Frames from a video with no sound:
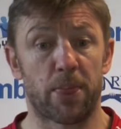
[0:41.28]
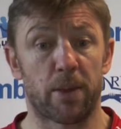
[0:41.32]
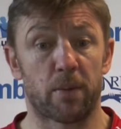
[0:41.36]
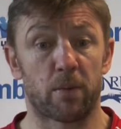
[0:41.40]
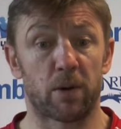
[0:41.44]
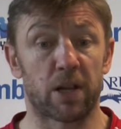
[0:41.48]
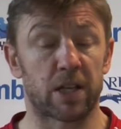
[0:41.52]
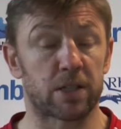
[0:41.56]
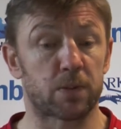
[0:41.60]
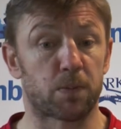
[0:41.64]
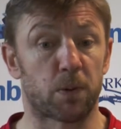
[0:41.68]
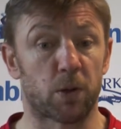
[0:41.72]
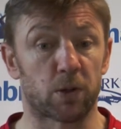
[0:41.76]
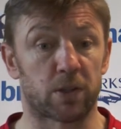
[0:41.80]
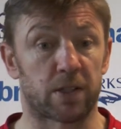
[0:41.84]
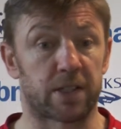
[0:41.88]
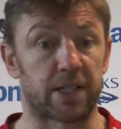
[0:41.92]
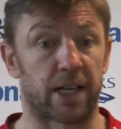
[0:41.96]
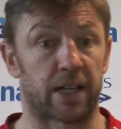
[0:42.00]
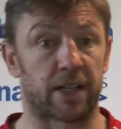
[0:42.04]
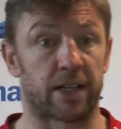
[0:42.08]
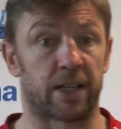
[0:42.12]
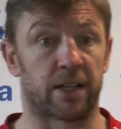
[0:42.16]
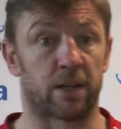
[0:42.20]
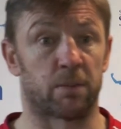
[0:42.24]
well, I spoke to
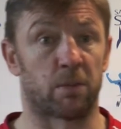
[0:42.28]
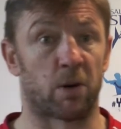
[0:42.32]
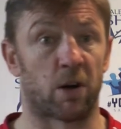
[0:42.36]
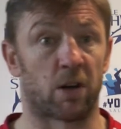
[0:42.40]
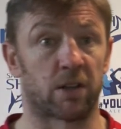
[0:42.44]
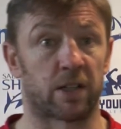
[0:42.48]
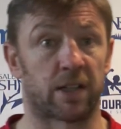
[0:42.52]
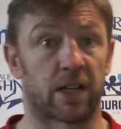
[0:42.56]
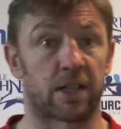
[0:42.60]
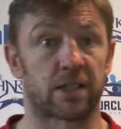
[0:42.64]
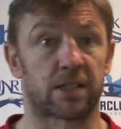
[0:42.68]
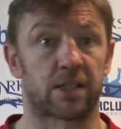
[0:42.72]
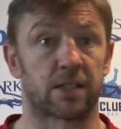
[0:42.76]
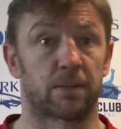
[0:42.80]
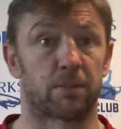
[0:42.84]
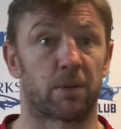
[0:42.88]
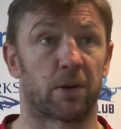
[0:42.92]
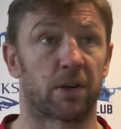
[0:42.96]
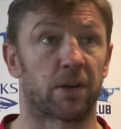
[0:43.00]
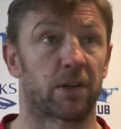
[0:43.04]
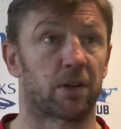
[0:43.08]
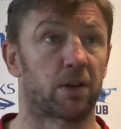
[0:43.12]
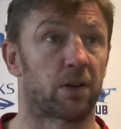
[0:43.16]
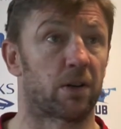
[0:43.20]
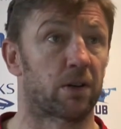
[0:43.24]
Danny in the morning actually,
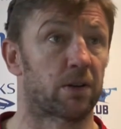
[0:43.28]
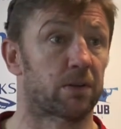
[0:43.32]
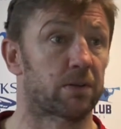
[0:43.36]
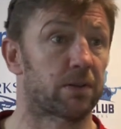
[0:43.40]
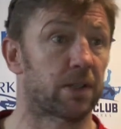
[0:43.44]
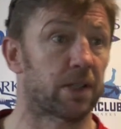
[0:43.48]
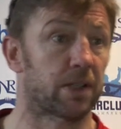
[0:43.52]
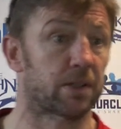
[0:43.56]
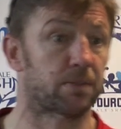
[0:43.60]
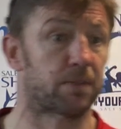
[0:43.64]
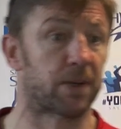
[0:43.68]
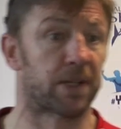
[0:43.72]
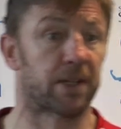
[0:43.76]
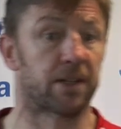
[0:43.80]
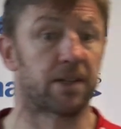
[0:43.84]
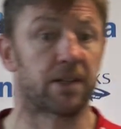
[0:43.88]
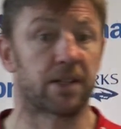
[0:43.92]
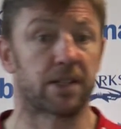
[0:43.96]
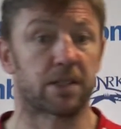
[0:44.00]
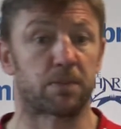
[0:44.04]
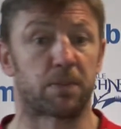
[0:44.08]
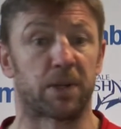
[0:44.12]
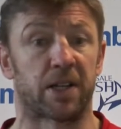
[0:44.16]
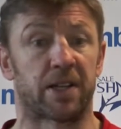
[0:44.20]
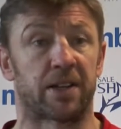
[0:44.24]
but you know he's been
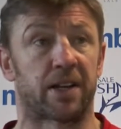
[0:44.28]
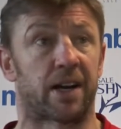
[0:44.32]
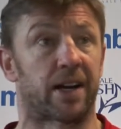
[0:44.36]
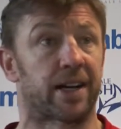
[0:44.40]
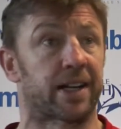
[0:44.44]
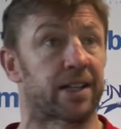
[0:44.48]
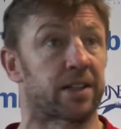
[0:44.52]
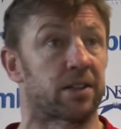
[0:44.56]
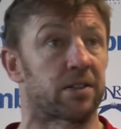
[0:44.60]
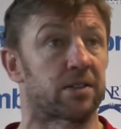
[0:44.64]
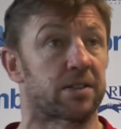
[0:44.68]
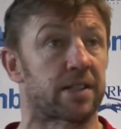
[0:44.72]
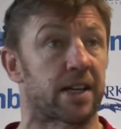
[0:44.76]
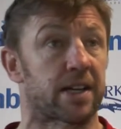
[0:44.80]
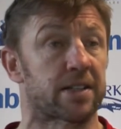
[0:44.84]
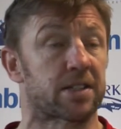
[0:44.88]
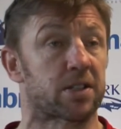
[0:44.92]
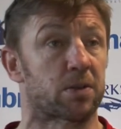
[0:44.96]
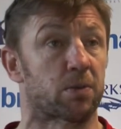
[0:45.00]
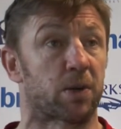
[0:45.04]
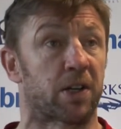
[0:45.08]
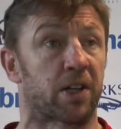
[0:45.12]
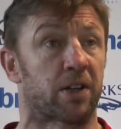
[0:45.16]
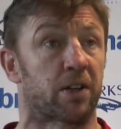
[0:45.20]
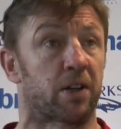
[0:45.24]
in that England
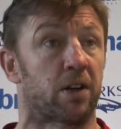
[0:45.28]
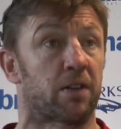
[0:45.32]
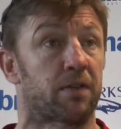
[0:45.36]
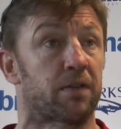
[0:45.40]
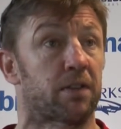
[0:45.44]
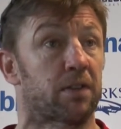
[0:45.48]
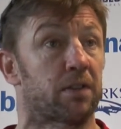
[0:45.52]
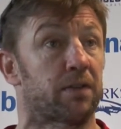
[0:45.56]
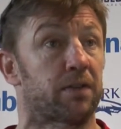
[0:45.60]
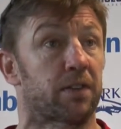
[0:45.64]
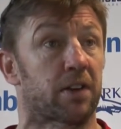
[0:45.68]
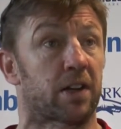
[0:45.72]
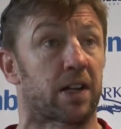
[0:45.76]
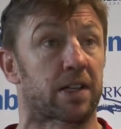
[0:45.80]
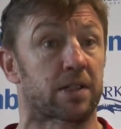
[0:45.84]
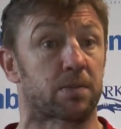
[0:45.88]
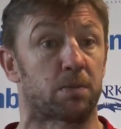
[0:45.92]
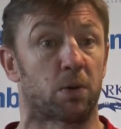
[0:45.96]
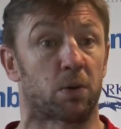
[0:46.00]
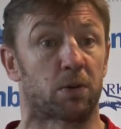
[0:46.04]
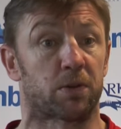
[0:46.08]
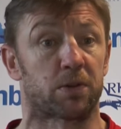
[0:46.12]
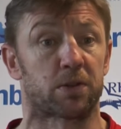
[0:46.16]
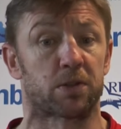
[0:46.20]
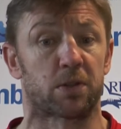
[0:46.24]
test arena now for the last
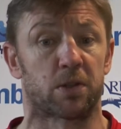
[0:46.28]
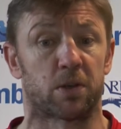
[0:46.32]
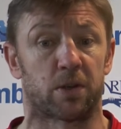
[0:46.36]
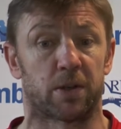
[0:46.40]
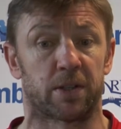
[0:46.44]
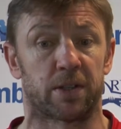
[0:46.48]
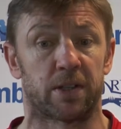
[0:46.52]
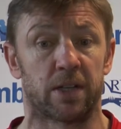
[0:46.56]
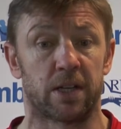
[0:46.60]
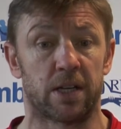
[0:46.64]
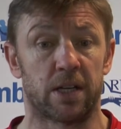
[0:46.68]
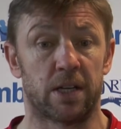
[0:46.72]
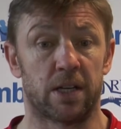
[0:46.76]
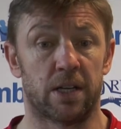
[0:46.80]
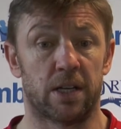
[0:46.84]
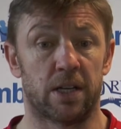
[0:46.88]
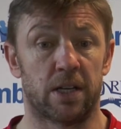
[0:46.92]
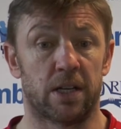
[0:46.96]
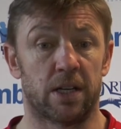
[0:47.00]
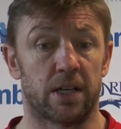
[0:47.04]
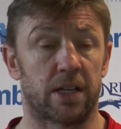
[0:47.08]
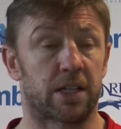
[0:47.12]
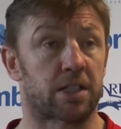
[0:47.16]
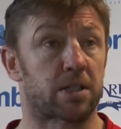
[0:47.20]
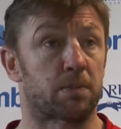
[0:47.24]
month or so, and
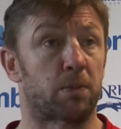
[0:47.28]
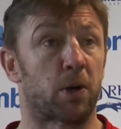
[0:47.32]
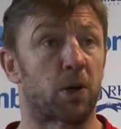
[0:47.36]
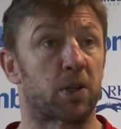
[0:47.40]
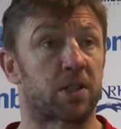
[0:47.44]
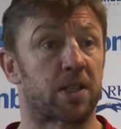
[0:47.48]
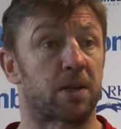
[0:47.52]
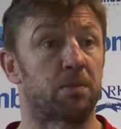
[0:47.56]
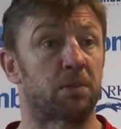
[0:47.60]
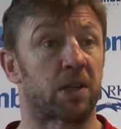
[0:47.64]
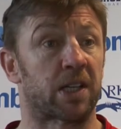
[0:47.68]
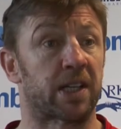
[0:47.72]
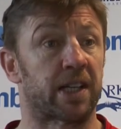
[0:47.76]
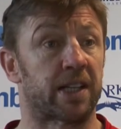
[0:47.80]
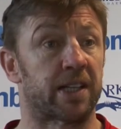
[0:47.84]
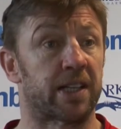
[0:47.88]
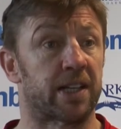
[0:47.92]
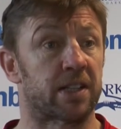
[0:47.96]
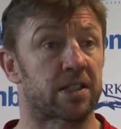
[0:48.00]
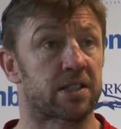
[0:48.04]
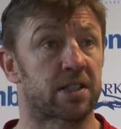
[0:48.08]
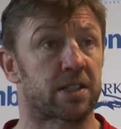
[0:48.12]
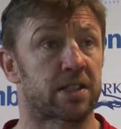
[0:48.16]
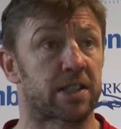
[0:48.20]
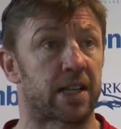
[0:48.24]
it's about him leading
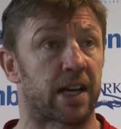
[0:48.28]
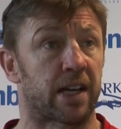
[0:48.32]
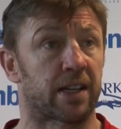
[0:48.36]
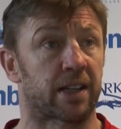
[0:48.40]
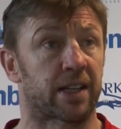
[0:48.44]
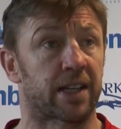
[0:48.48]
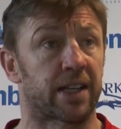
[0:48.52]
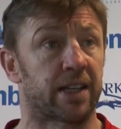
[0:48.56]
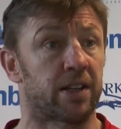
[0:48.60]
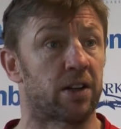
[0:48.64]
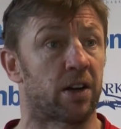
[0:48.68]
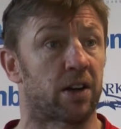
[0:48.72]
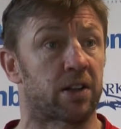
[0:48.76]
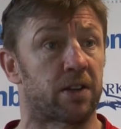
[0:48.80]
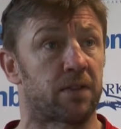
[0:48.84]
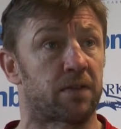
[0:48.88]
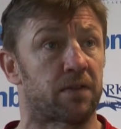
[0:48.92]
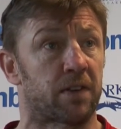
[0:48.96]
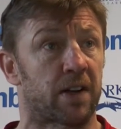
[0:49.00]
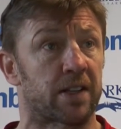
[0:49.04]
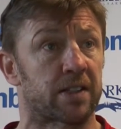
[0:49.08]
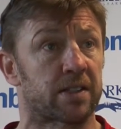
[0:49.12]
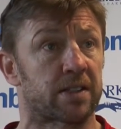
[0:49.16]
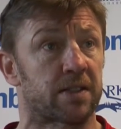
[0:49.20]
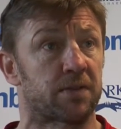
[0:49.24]
it as a 10, leading our
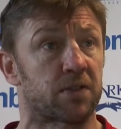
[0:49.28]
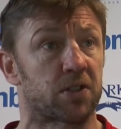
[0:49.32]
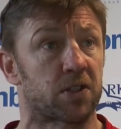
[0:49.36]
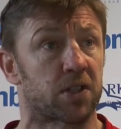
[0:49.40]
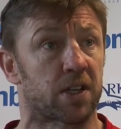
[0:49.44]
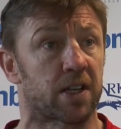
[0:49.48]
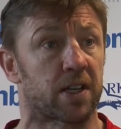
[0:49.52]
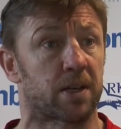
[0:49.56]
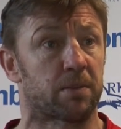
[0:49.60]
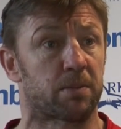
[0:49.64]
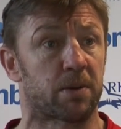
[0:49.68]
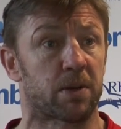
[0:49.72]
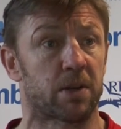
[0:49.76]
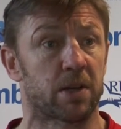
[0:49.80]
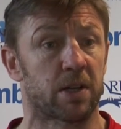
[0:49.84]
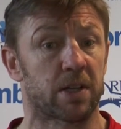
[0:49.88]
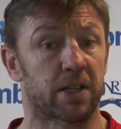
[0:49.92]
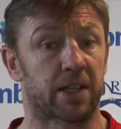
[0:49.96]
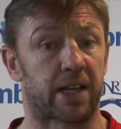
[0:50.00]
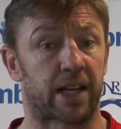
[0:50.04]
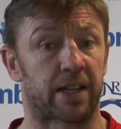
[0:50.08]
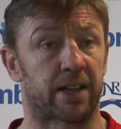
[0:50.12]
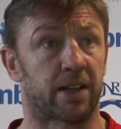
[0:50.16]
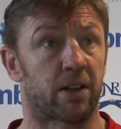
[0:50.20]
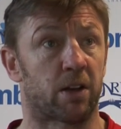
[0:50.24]
defensive shape,
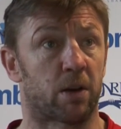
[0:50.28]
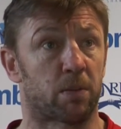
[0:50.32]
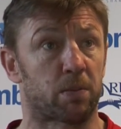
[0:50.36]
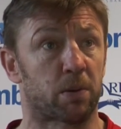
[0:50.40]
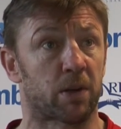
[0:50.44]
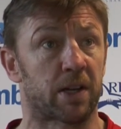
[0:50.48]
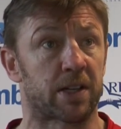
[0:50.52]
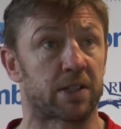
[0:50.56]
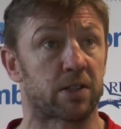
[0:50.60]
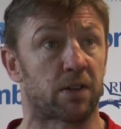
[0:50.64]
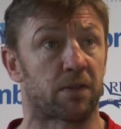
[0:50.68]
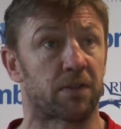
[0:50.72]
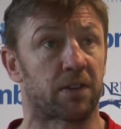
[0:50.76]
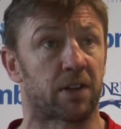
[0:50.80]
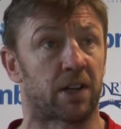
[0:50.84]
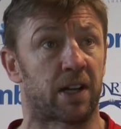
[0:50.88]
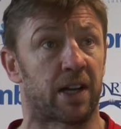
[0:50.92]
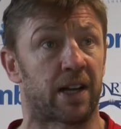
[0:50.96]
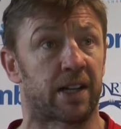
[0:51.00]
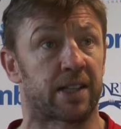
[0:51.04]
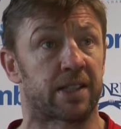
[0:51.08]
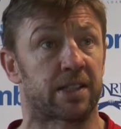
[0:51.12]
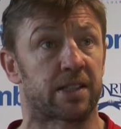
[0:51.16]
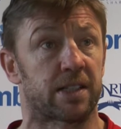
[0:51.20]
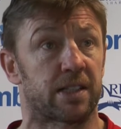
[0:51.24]
getting our players off the
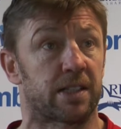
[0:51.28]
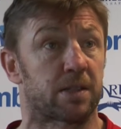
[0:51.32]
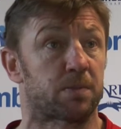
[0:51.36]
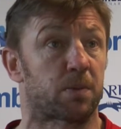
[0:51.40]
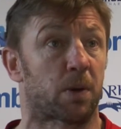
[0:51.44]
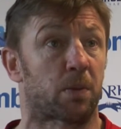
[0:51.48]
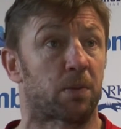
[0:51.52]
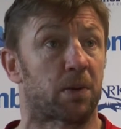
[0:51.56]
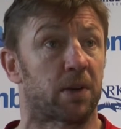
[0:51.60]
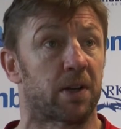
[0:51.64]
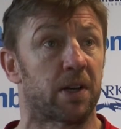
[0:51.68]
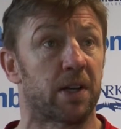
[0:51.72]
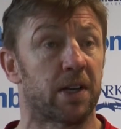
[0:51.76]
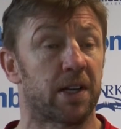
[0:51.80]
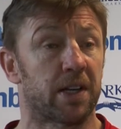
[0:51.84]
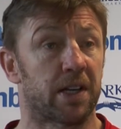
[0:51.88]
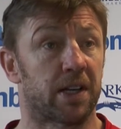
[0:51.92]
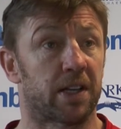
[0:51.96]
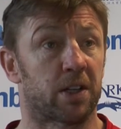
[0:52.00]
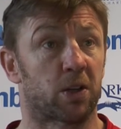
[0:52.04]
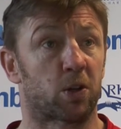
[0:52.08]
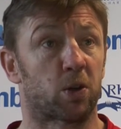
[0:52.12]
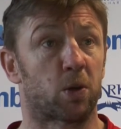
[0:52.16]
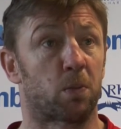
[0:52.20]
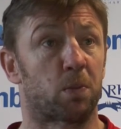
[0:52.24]
line. He's probably
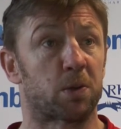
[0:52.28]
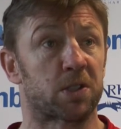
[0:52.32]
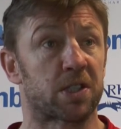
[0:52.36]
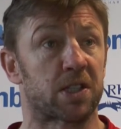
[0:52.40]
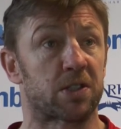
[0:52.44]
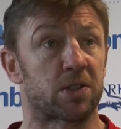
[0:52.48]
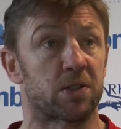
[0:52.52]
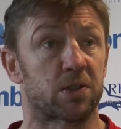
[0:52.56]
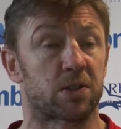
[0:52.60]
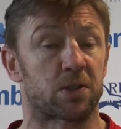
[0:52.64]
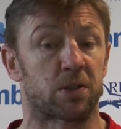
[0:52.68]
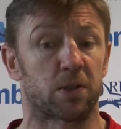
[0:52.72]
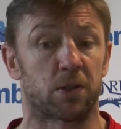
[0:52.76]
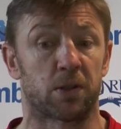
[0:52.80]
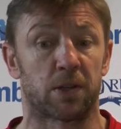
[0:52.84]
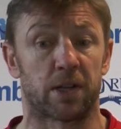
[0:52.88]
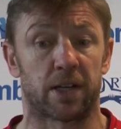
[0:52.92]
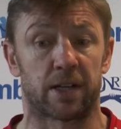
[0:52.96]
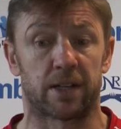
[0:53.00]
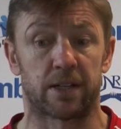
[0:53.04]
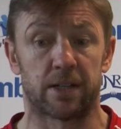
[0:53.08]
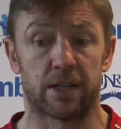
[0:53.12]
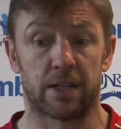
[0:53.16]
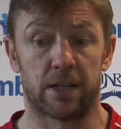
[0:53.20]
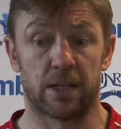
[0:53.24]
in a good position to do
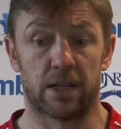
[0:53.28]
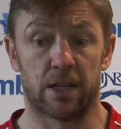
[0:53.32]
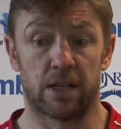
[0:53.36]
that.